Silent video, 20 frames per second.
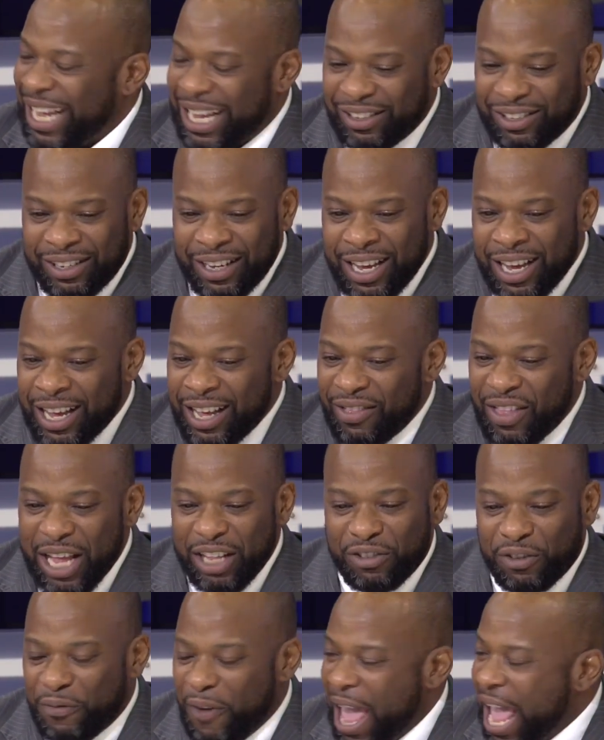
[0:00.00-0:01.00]
that, that's
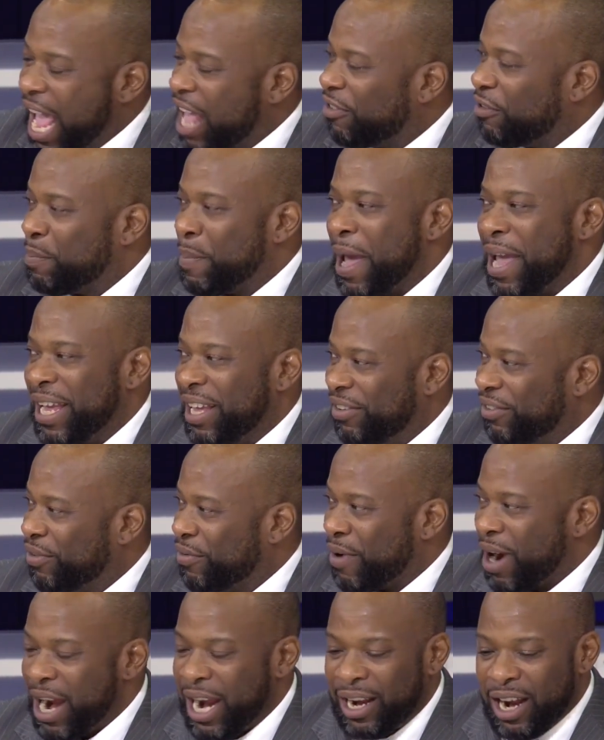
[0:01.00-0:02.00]
that's fast
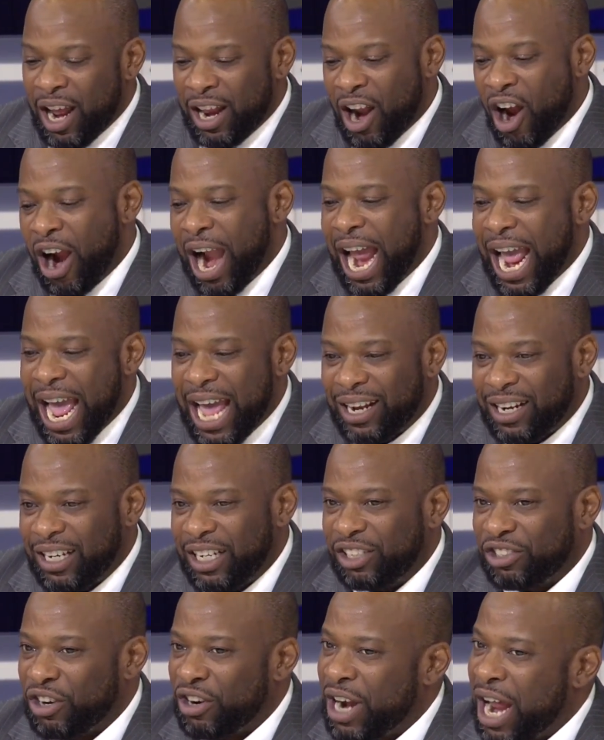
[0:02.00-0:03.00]
paced, right? And our
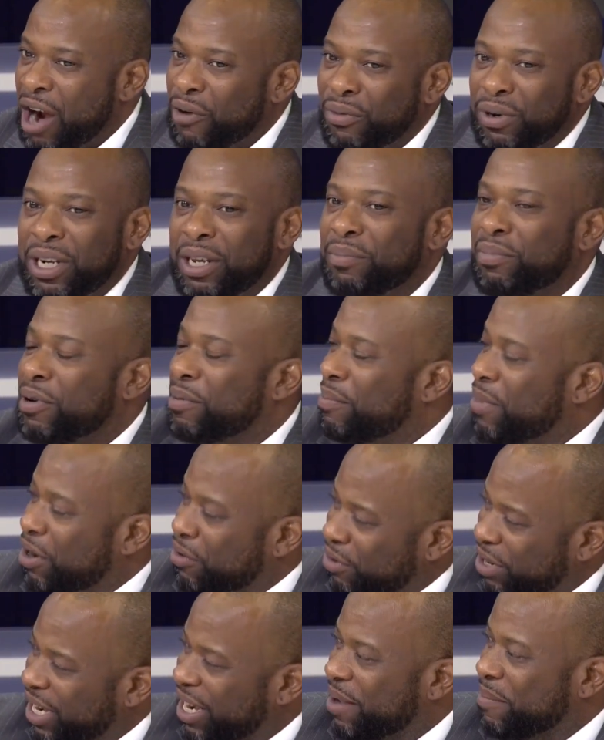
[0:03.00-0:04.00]
athletes are not really
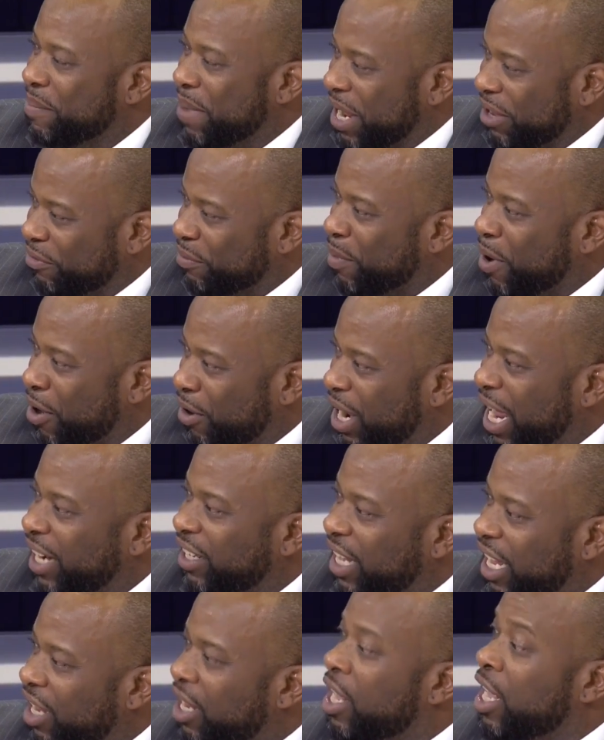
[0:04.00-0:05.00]
promoted in baseball
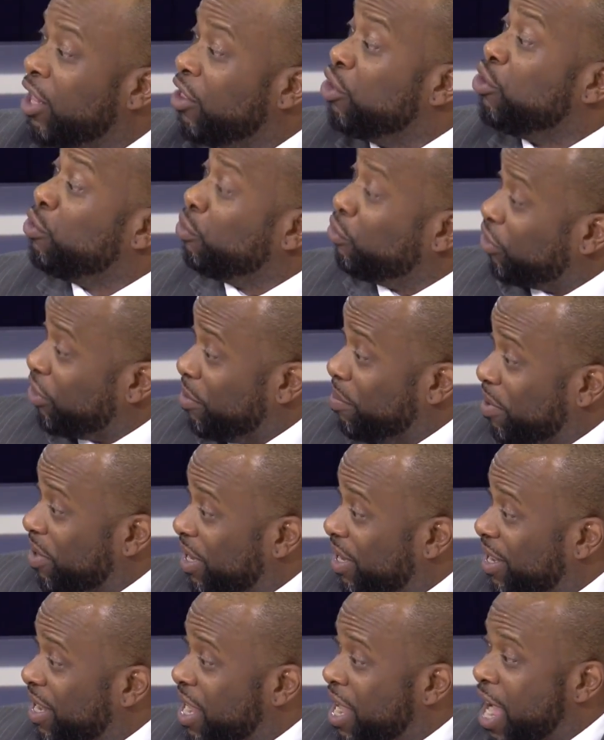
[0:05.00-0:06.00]
like they used to be.